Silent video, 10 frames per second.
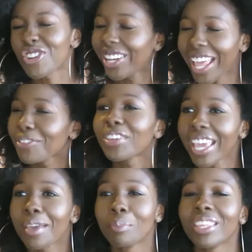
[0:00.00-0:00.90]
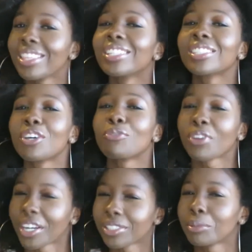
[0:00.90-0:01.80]
life can't be this
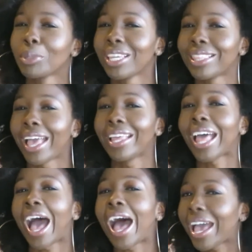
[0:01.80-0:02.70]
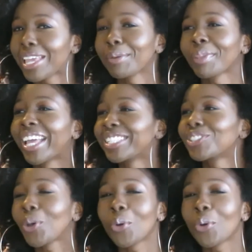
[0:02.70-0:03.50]
unfair to me that I am like, so